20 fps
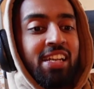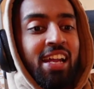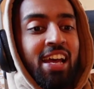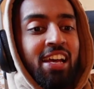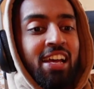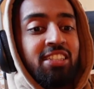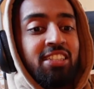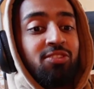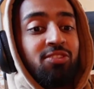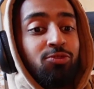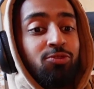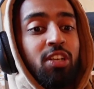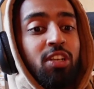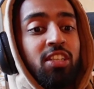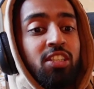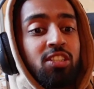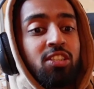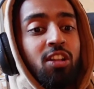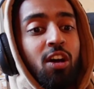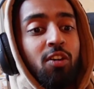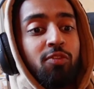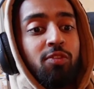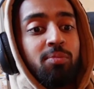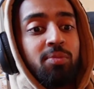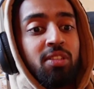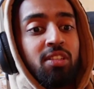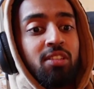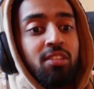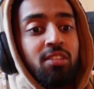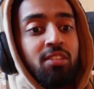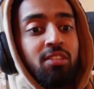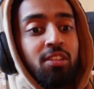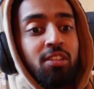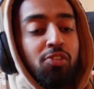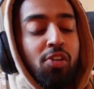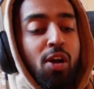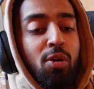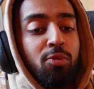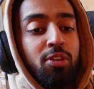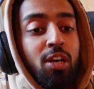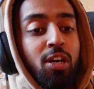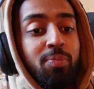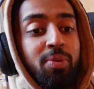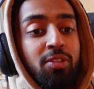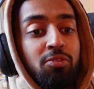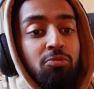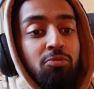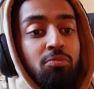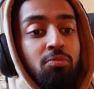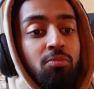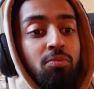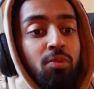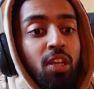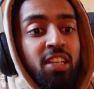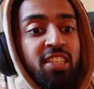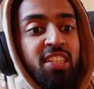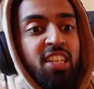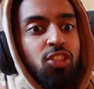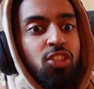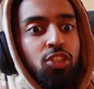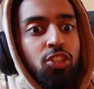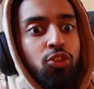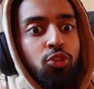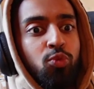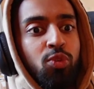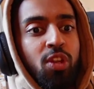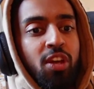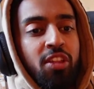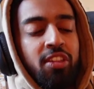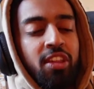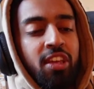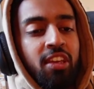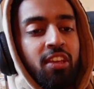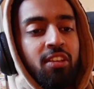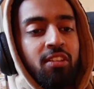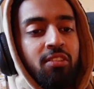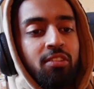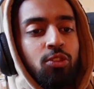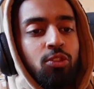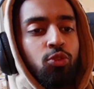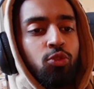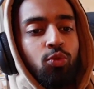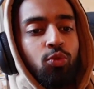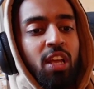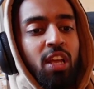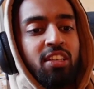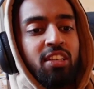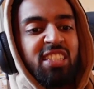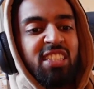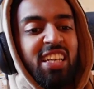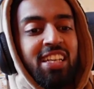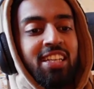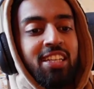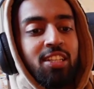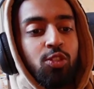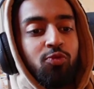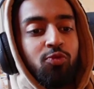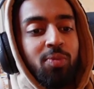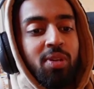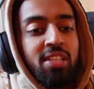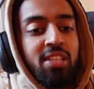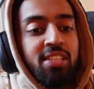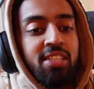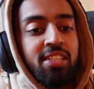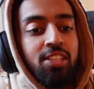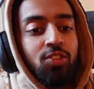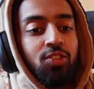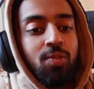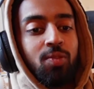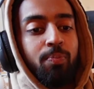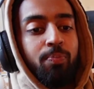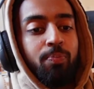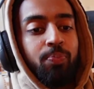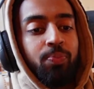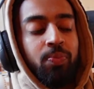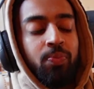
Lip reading: I had to really start from the ground up and essentially do nothing. Do like seconds of meditation.